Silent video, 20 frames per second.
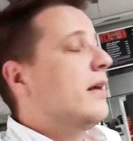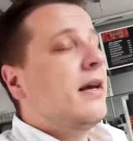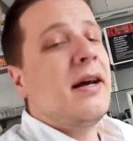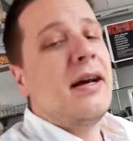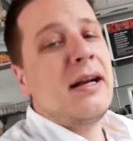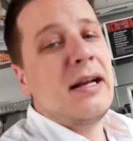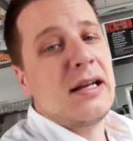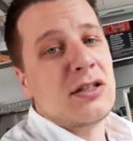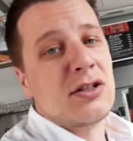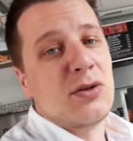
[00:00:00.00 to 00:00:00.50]
Yeah, I
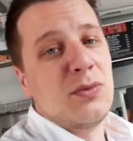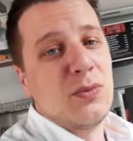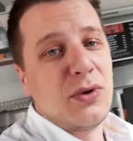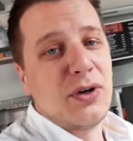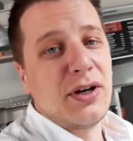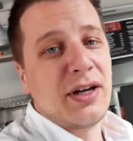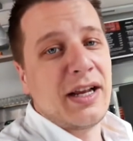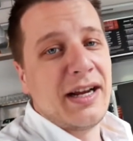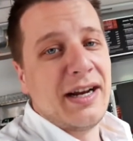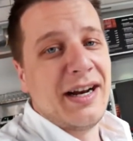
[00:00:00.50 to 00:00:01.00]
got some
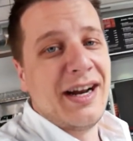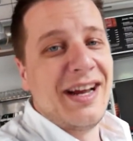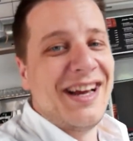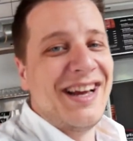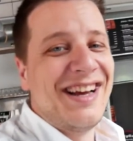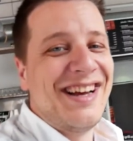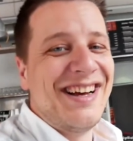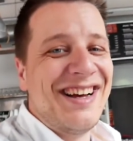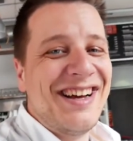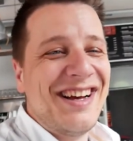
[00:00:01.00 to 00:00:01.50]
work here,
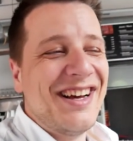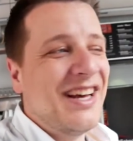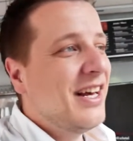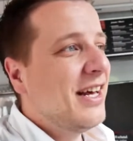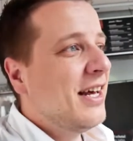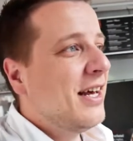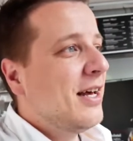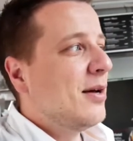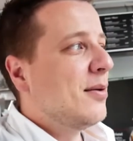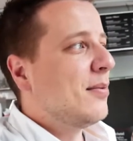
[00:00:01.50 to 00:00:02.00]

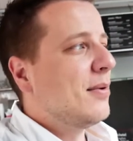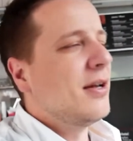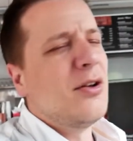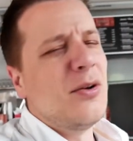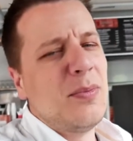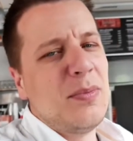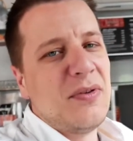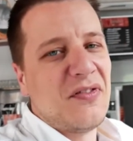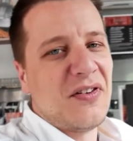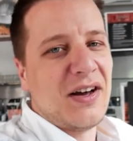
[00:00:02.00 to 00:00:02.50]
but
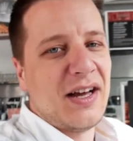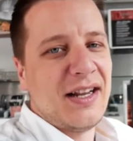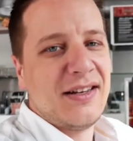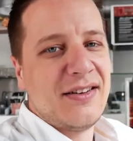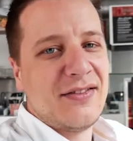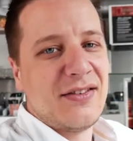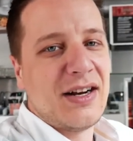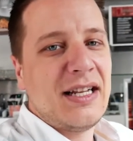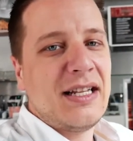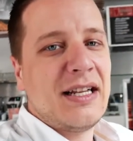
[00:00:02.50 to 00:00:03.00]
it'll be fine,
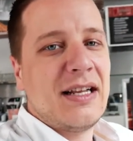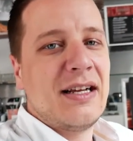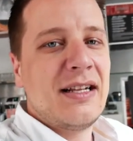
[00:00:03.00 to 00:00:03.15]
right?